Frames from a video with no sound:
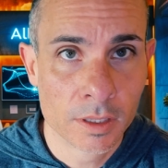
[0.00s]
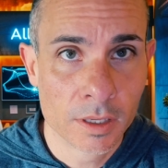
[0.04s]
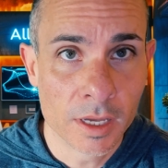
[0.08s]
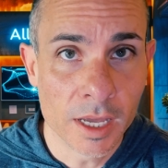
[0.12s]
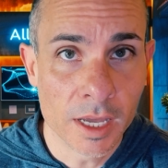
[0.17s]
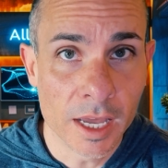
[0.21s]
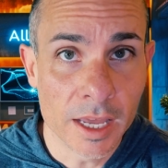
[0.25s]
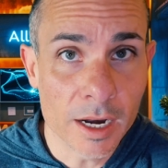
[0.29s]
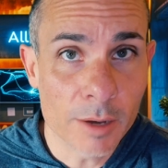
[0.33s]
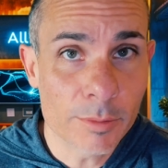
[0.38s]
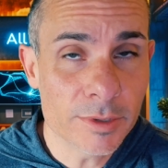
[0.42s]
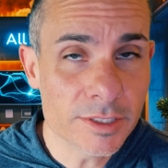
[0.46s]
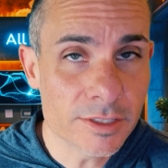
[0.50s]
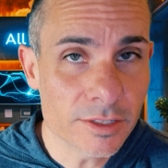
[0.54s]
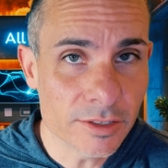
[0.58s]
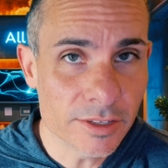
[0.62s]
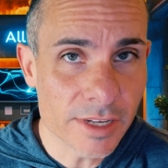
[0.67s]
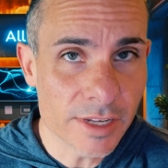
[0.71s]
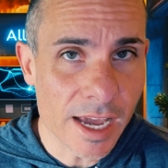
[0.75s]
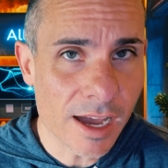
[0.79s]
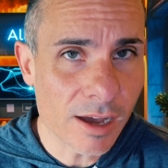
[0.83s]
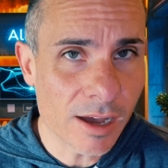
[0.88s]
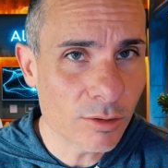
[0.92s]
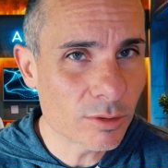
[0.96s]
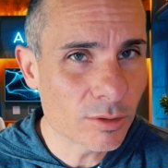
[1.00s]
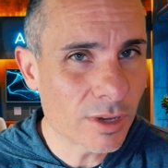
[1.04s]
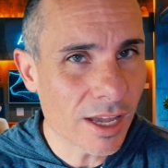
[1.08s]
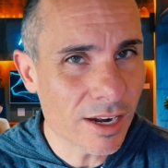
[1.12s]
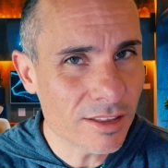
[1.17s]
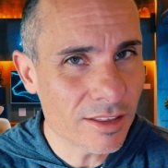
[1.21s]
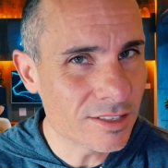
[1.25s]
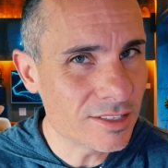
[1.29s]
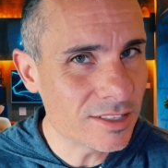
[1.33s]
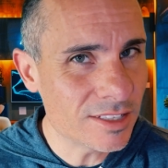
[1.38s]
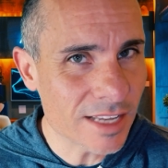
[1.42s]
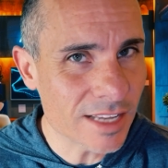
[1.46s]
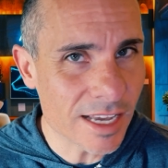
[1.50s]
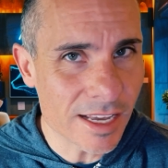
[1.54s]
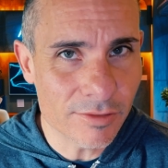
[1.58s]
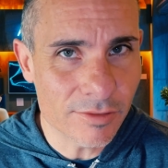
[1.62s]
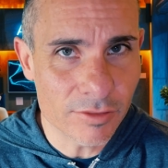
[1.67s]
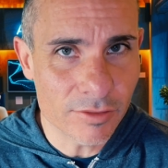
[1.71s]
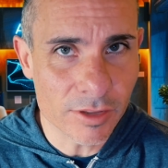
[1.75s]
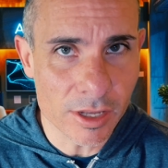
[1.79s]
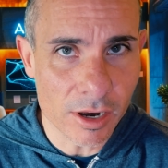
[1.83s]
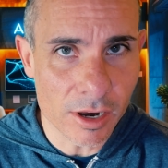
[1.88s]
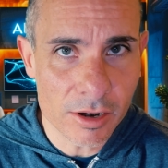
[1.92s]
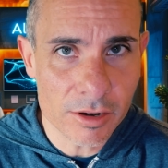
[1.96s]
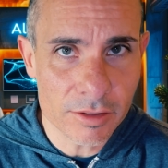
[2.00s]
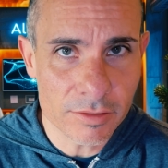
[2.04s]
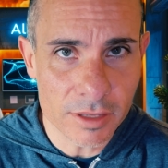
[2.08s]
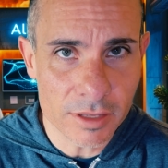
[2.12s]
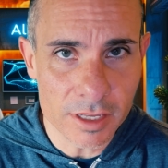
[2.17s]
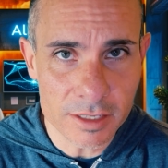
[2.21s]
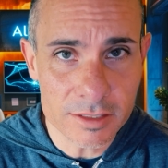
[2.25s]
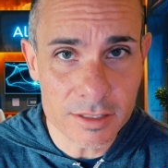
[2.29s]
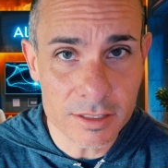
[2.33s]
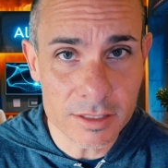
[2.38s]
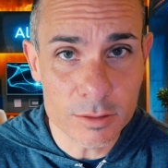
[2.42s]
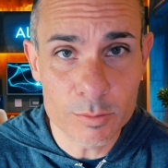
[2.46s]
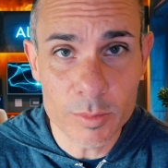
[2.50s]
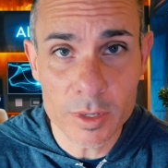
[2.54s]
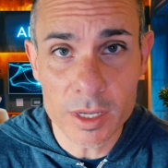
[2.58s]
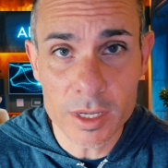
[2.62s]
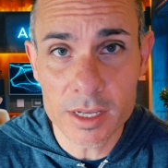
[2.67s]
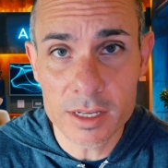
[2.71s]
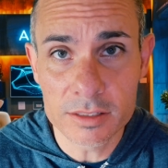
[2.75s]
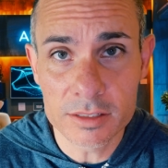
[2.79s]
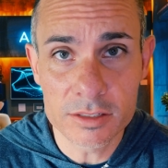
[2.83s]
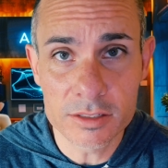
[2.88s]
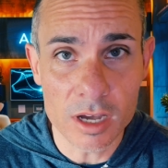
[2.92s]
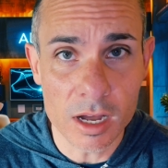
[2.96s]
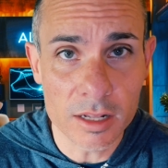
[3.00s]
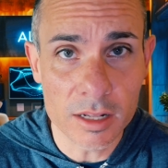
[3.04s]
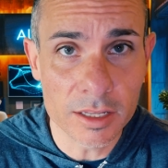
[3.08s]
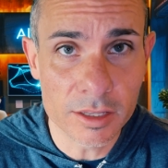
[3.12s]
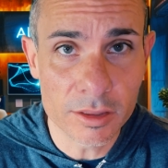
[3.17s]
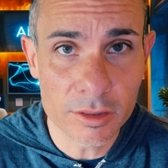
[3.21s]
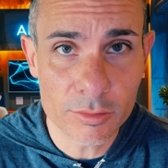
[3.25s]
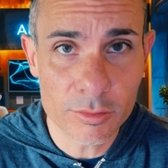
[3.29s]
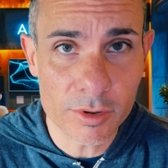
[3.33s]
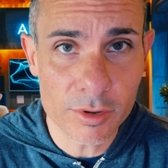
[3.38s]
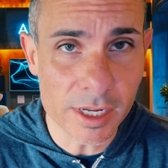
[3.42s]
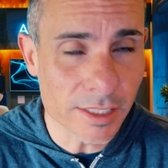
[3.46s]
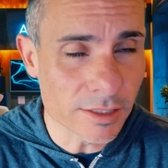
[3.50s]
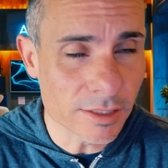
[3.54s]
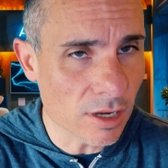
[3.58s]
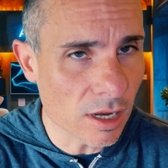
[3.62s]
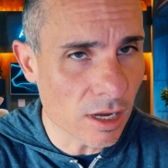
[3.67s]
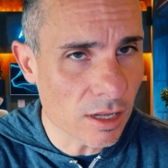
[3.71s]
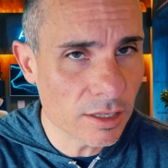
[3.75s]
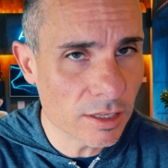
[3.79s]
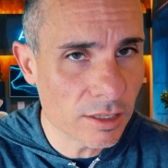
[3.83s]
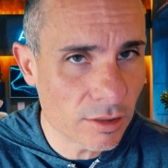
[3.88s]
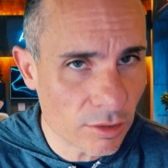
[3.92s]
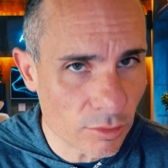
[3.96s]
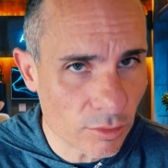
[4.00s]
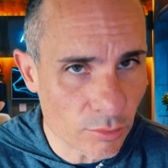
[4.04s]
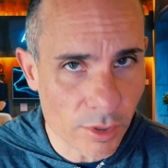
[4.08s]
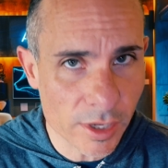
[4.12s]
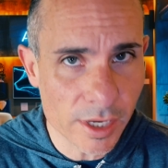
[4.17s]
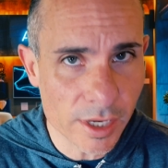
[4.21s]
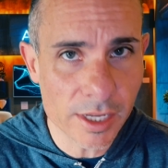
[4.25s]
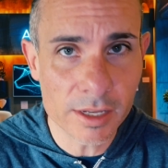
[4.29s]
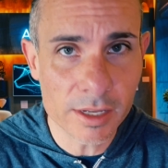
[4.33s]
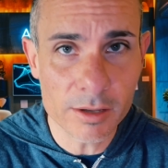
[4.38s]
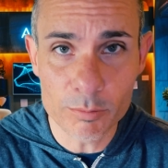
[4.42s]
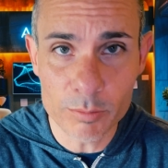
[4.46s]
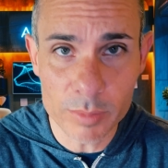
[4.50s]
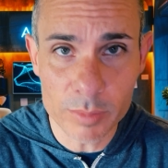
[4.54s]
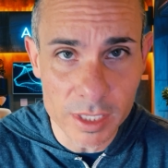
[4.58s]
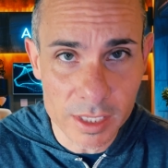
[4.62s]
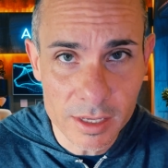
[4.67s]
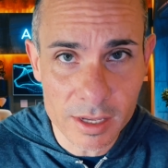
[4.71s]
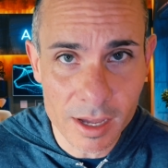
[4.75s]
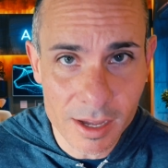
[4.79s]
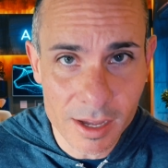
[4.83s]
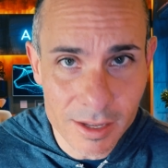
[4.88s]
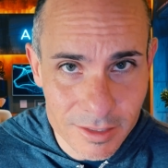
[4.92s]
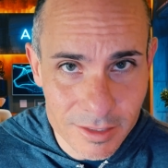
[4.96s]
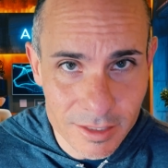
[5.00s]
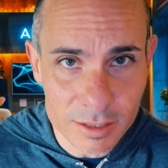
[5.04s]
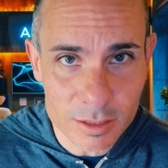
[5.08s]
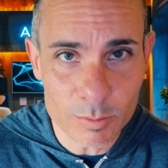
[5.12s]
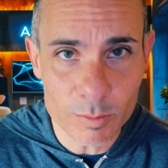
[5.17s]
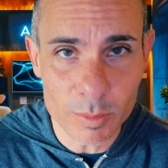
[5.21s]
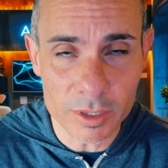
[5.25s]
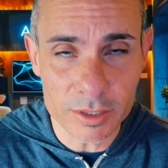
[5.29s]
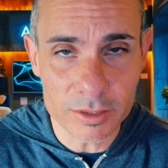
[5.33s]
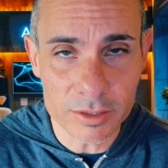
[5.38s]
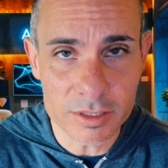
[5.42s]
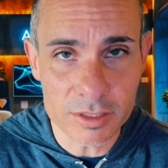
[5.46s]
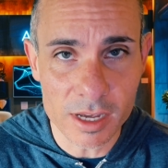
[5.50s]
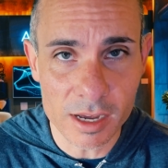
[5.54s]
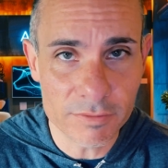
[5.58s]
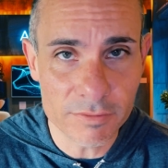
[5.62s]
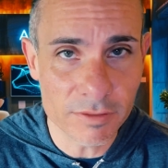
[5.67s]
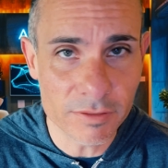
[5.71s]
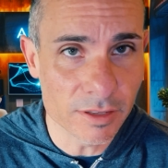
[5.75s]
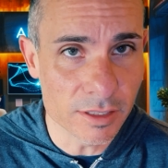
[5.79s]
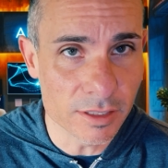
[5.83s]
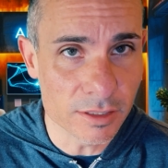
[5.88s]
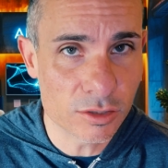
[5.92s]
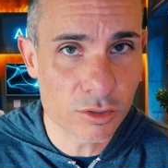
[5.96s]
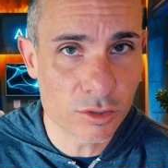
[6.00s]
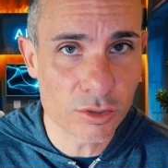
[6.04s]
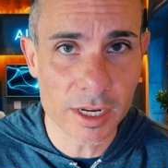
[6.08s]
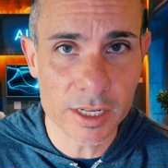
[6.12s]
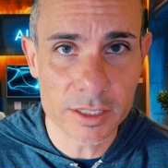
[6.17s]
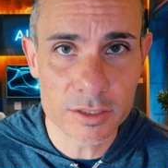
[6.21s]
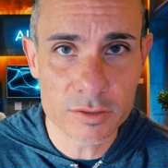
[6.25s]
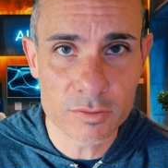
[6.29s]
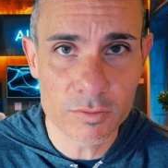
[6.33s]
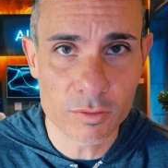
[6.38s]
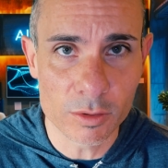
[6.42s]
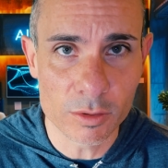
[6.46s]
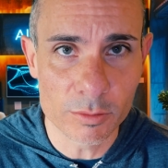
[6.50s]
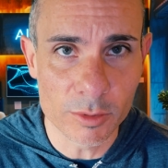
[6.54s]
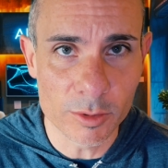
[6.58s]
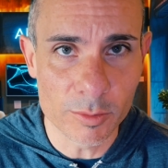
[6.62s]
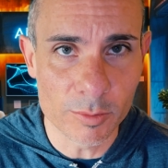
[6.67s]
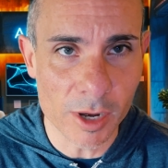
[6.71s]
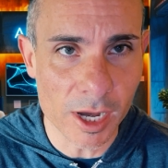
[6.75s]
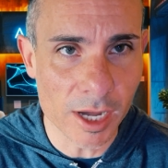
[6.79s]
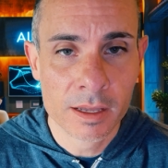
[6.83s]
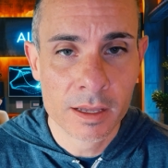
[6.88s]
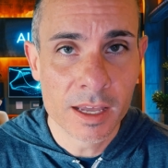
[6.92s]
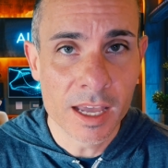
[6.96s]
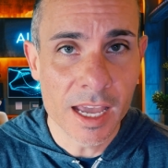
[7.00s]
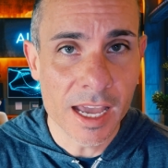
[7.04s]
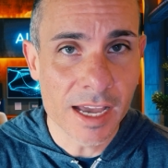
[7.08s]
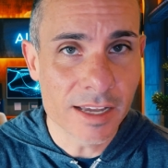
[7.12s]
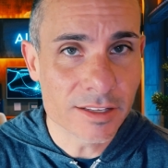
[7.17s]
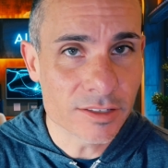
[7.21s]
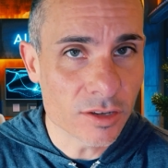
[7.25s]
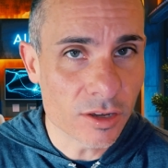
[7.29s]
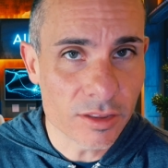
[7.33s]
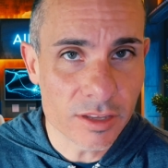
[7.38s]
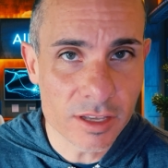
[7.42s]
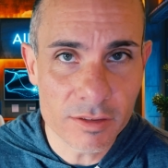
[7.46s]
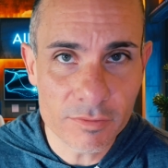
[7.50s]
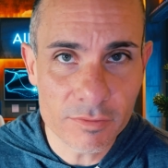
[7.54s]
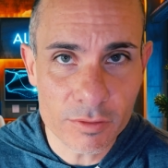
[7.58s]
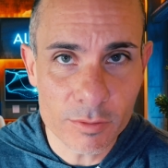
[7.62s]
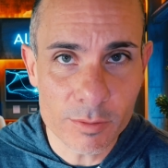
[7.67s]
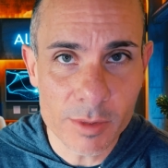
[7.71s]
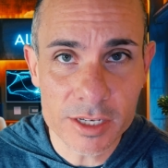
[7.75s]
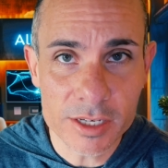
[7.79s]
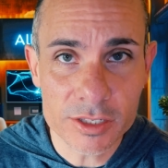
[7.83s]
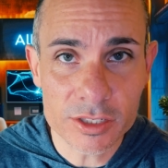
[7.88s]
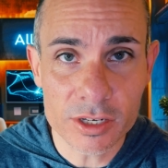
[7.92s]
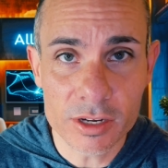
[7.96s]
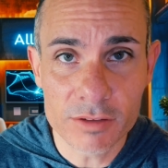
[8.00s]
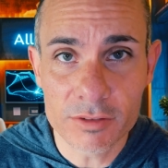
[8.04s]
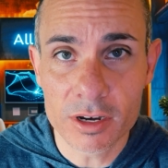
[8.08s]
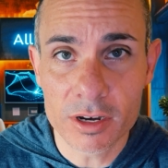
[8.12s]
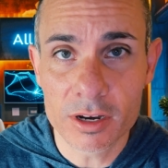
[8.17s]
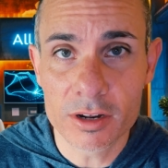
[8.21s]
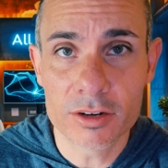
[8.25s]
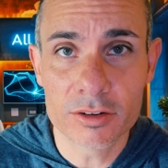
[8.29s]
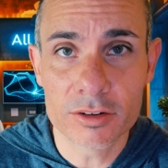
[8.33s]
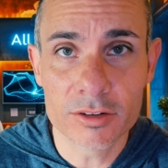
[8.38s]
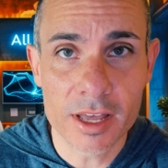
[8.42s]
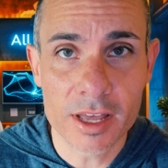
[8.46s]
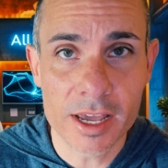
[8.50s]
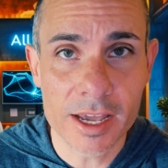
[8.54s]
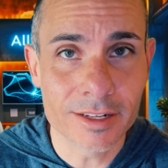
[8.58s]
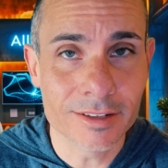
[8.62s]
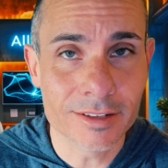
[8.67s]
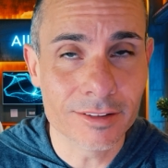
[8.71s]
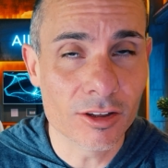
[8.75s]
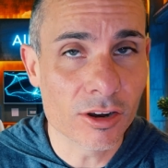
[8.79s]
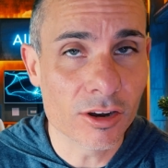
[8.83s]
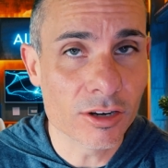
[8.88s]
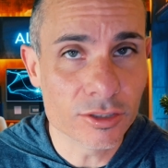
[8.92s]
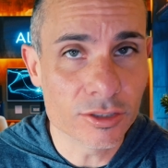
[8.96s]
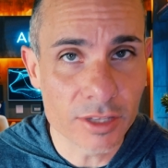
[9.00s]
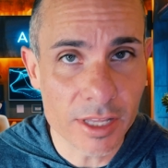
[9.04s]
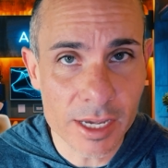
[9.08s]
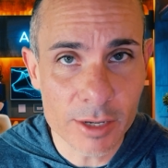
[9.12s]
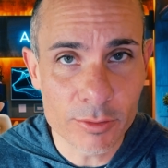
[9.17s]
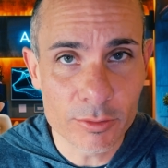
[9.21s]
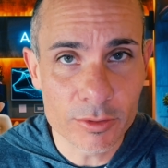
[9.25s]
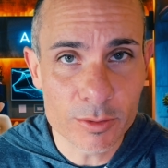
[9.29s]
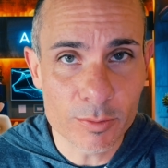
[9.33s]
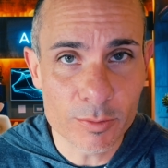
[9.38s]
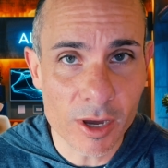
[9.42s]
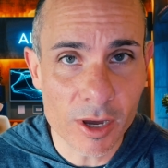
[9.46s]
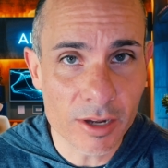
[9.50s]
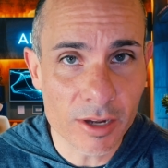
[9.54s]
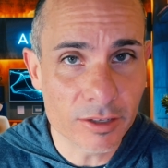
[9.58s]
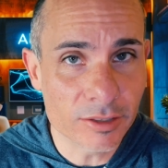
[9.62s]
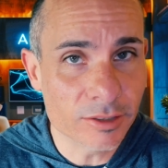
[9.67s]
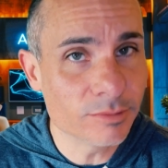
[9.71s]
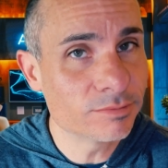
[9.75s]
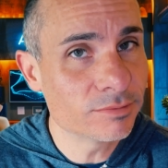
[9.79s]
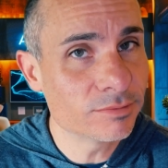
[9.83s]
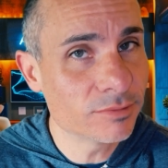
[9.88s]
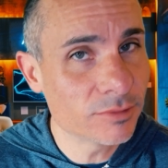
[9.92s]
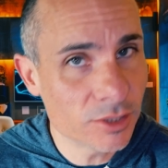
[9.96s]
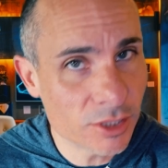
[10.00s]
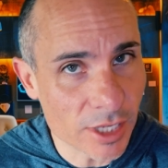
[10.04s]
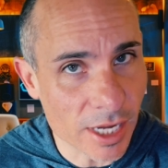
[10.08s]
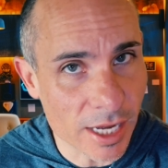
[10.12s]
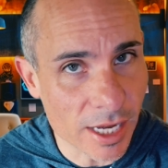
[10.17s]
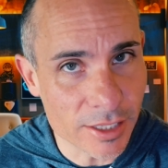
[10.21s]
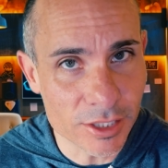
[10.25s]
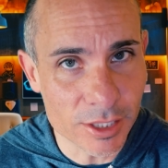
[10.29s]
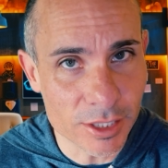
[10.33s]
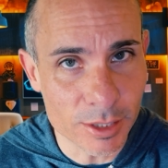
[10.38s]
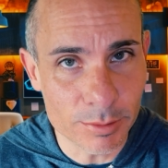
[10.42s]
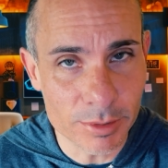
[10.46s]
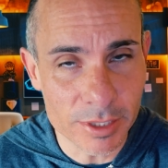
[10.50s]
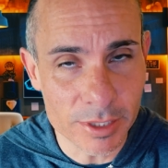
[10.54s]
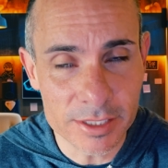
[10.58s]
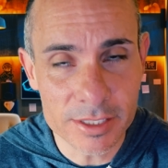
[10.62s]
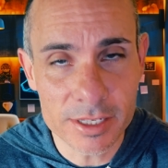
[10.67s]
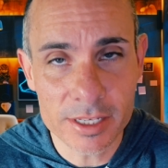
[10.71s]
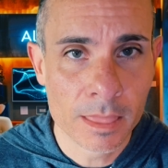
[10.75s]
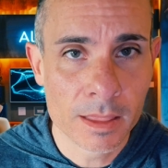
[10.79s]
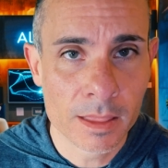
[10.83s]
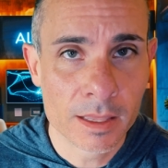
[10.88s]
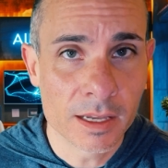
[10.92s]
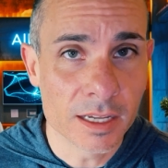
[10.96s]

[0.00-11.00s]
And up until now, kind of the state of the art of this has been DALL-E 3. DALL-E 3, because it's built off of this transformer model, it has all the information of an underlying large language model, ChatGPT.